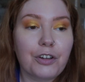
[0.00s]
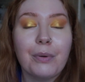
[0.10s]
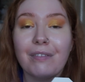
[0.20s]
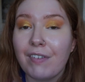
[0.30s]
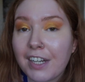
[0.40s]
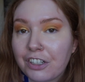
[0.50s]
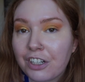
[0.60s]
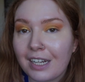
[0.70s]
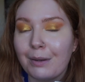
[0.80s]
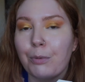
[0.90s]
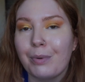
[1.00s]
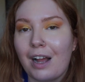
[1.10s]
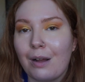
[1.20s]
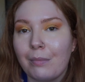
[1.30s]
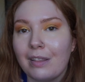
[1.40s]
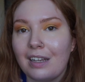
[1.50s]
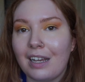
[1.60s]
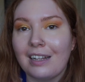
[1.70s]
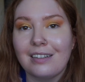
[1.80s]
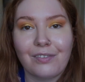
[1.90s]
who eventually will become the
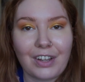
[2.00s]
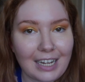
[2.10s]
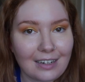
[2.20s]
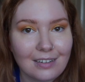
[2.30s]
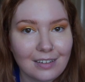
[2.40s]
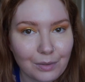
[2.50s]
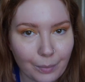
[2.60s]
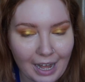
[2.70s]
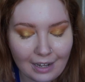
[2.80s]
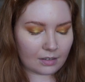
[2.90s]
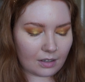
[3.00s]
kings of England as well.